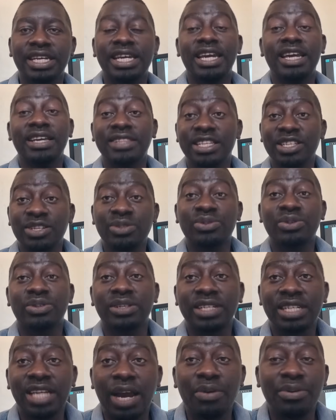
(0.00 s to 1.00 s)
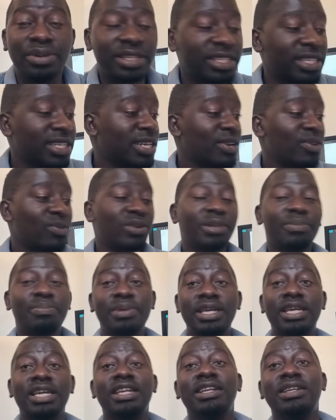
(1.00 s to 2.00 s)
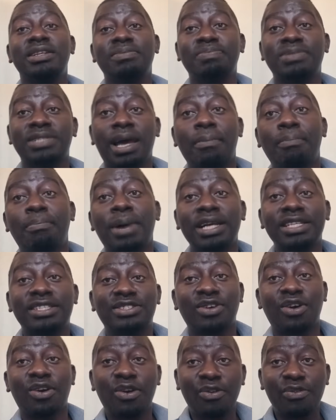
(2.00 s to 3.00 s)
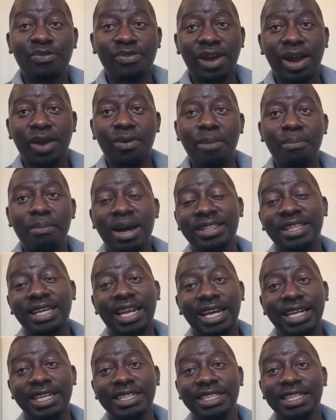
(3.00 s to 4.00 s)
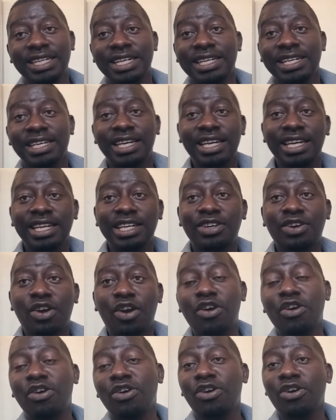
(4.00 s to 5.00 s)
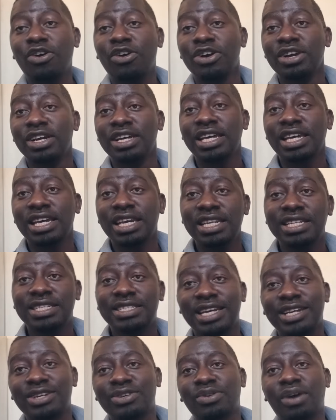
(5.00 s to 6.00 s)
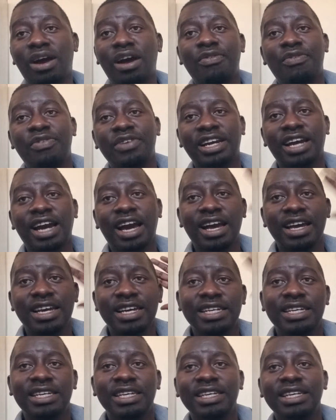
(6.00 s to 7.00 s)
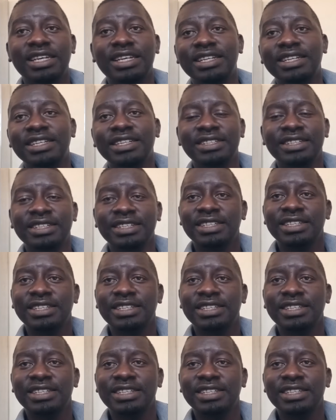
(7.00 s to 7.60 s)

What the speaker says: And the neutral ground will be in some parts of our motherland, in Congo, in Central Africa, in